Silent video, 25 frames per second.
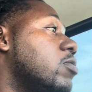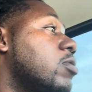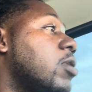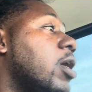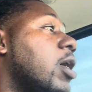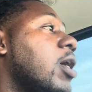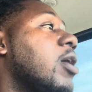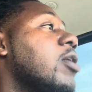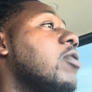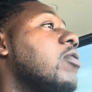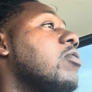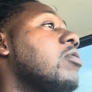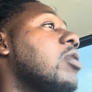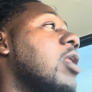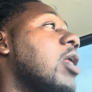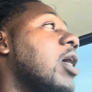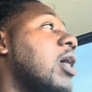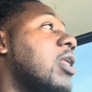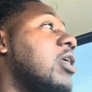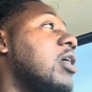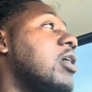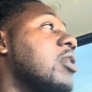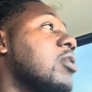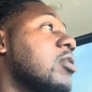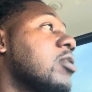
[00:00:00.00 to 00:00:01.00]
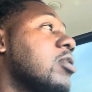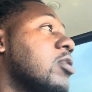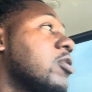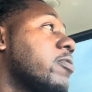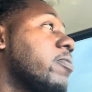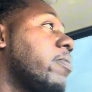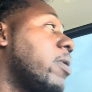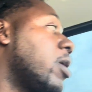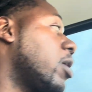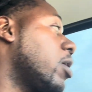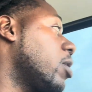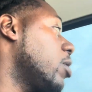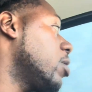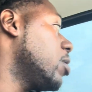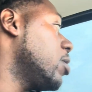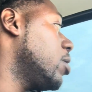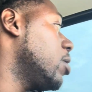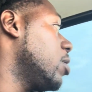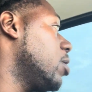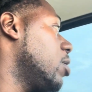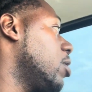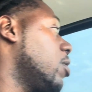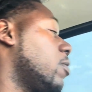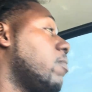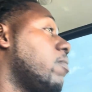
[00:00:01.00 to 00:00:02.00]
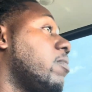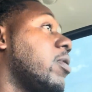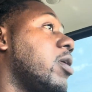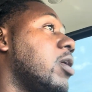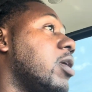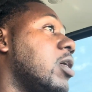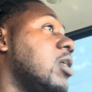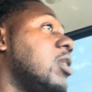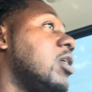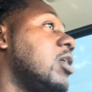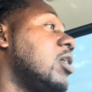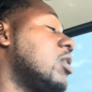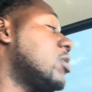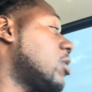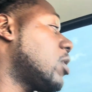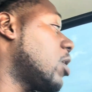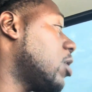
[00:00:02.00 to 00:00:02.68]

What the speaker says: I ain't gonna lie, they're in a good spot. But he did say